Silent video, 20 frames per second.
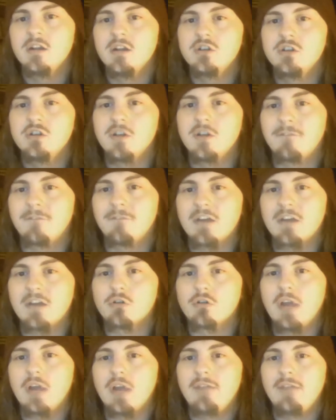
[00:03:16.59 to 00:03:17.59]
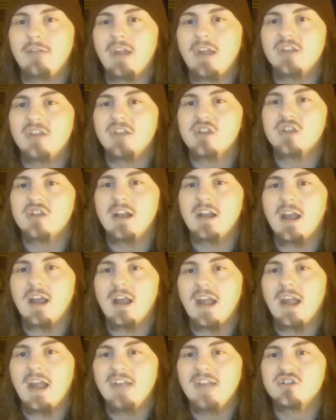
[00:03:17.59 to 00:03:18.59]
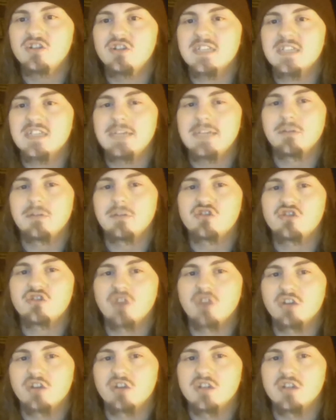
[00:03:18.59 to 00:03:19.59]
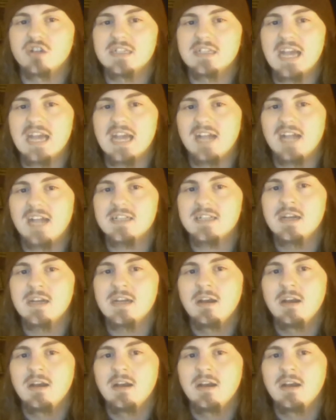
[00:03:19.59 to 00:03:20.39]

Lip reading: due to Federal Aviation Agency restrictions at